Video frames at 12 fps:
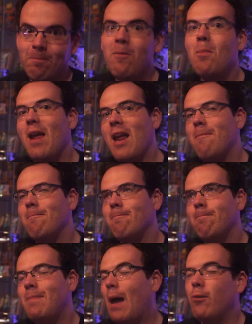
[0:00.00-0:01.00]
For me,
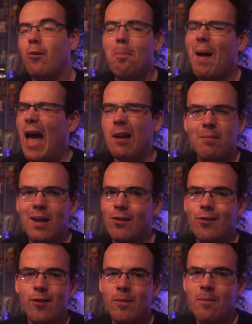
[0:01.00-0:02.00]
that was a bad
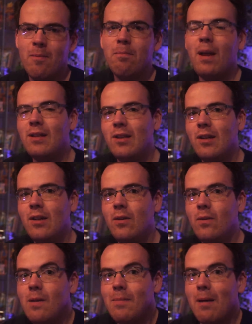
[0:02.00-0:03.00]
miss. But
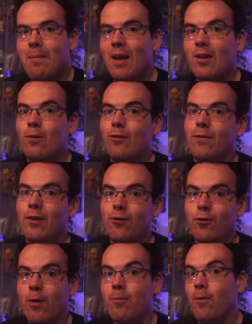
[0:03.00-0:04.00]
we might make use of this
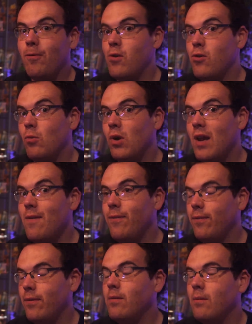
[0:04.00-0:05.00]
trope for a future what
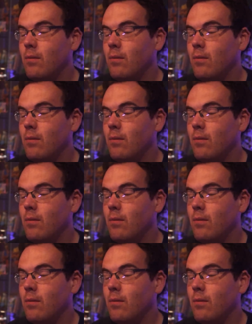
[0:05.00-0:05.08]
if.